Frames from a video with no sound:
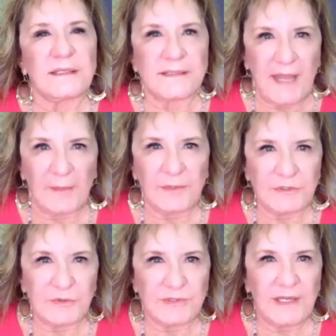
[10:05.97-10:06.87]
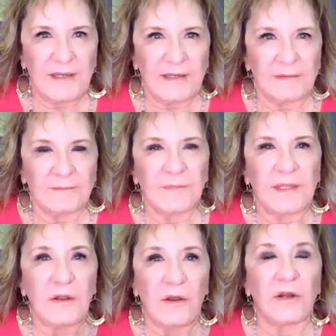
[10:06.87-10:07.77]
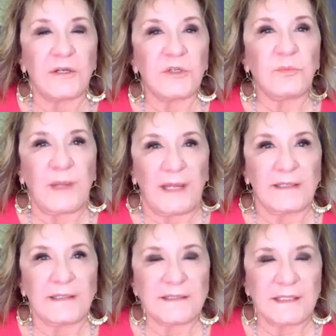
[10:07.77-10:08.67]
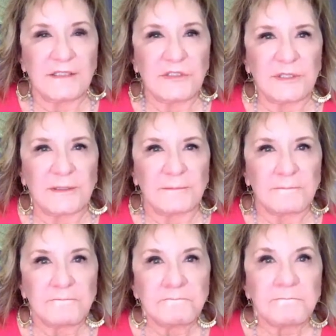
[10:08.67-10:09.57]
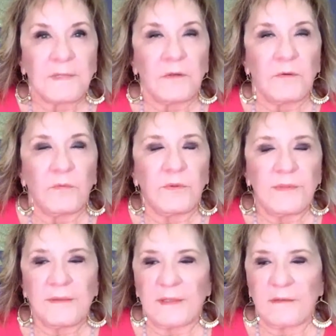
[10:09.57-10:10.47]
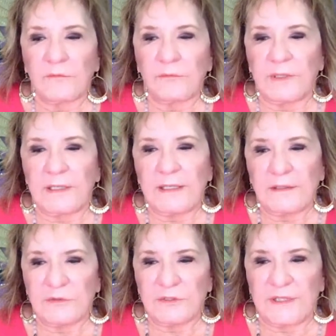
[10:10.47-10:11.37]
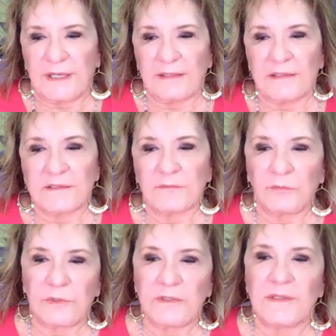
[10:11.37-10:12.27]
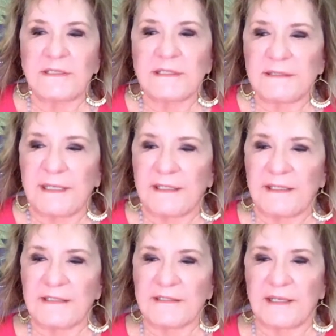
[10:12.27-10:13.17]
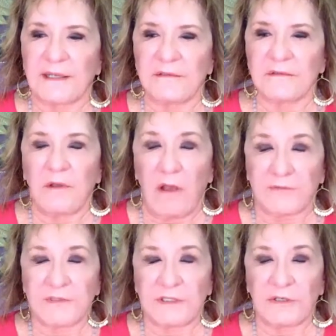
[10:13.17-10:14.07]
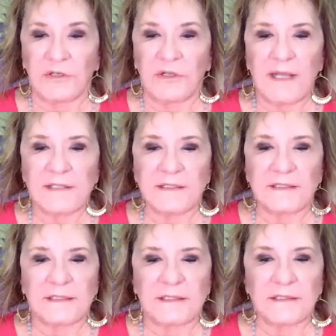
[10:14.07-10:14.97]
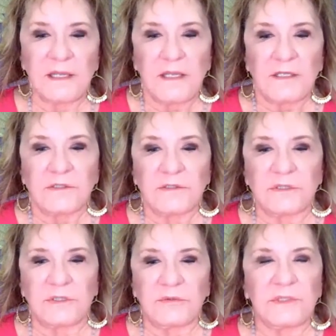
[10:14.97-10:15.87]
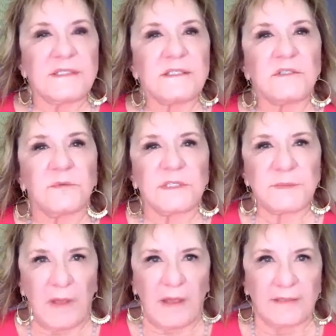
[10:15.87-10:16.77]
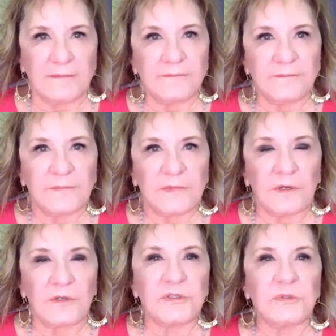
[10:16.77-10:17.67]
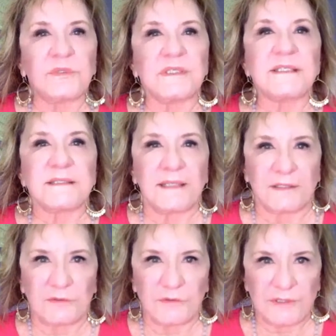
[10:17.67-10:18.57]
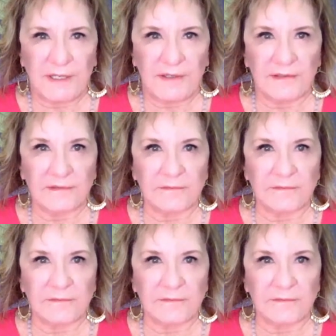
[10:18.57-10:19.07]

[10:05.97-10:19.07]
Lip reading: as happy as you say? And are you paying attention? One thing that we understand is, one of the things that Dana has said often in our classes is, do you listen to respond, or do you listen to understand?